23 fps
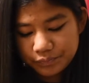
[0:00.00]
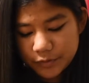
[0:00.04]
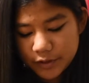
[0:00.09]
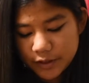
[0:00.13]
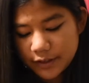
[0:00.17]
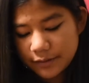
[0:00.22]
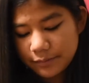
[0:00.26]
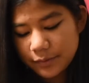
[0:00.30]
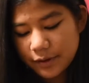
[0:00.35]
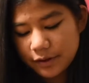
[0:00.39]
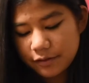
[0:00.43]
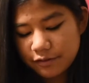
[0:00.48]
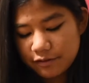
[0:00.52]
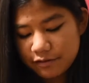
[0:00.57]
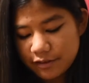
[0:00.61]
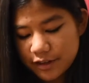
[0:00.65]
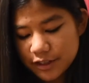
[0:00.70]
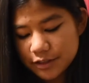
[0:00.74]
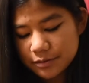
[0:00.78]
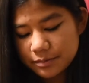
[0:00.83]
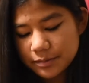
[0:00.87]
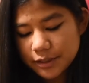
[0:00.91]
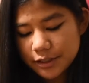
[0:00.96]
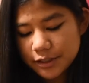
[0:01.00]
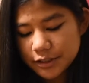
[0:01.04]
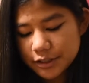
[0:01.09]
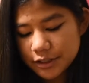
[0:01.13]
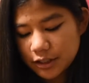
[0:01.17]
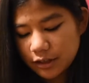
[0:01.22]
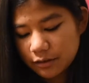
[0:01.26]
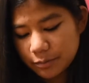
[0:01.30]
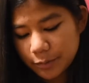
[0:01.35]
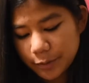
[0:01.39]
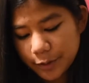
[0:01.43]
Then we have freshman year,
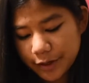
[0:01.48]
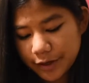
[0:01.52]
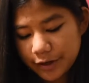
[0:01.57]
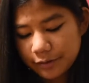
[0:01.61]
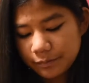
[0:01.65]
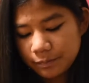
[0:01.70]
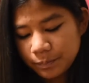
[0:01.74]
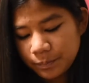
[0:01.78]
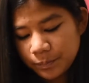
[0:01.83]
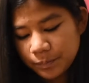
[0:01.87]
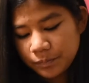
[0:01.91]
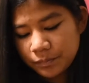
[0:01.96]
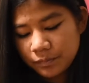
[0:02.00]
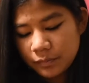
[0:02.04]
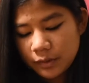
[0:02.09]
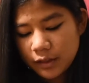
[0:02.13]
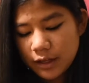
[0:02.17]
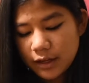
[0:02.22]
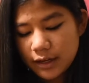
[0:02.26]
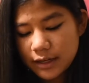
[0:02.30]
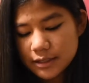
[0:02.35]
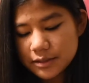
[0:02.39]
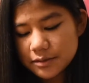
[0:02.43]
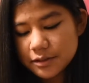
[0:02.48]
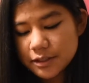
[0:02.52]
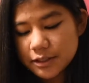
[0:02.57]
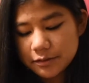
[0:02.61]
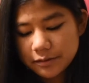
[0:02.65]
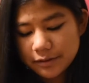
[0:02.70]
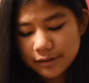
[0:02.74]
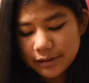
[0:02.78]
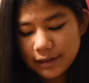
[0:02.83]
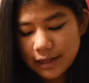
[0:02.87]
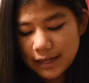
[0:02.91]
sophomore year. You guys want to see
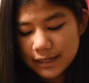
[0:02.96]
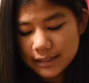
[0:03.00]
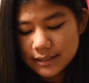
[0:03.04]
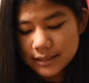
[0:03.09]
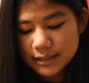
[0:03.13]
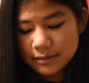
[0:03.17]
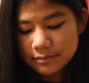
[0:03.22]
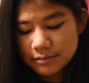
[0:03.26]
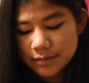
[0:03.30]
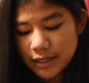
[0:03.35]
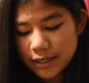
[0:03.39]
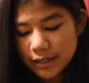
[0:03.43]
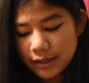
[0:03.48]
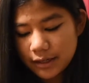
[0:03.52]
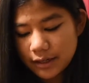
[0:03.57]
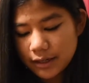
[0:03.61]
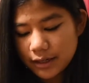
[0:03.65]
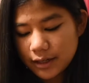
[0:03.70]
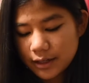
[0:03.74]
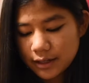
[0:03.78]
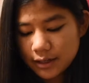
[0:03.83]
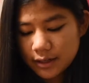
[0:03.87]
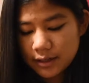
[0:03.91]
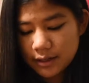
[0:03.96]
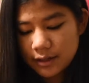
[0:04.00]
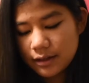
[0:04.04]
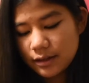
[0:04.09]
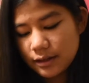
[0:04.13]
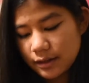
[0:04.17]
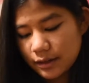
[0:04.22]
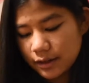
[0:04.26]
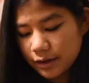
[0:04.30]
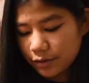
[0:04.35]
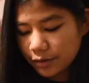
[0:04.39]
what classes I'm taking?
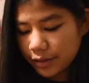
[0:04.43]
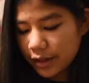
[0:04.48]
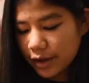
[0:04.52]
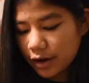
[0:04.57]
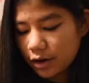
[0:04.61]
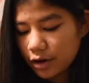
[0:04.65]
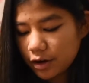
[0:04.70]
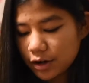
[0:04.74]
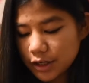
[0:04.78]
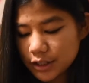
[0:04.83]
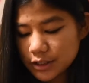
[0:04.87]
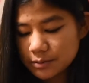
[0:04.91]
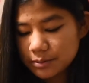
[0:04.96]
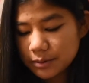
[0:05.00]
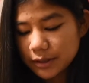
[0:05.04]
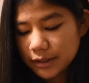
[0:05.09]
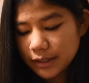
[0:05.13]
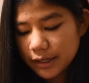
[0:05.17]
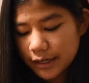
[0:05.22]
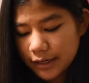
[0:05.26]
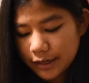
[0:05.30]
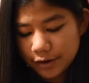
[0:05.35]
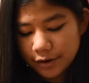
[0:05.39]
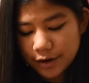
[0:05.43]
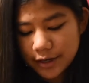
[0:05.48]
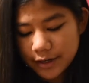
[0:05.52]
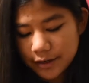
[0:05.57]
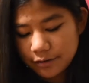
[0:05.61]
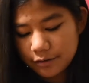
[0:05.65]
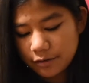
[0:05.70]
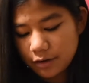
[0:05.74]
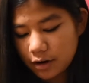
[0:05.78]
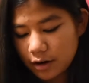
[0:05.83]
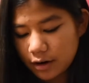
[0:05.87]
Here they are, spelled
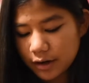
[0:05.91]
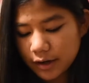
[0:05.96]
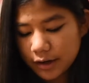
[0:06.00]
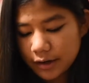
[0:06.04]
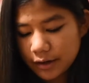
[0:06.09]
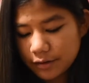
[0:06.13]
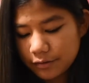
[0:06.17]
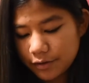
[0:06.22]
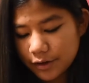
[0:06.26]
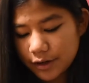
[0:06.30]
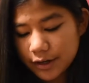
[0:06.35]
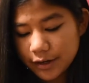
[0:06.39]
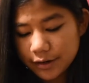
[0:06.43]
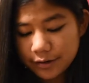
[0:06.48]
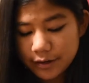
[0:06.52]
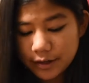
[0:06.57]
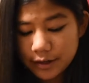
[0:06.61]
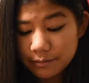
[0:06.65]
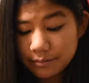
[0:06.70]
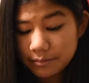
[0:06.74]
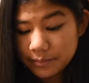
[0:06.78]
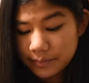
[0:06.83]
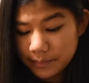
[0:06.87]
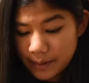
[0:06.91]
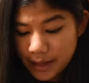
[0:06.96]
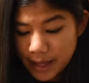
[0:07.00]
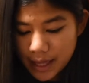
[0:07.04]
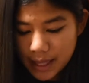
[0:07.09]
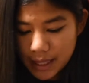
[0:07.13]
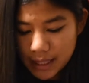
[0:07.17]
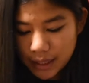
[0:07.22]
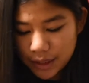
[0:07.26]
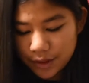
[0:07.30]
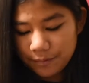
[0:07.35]
integrated wrong for integrated
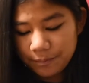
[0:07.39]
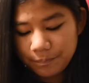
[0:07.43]
math.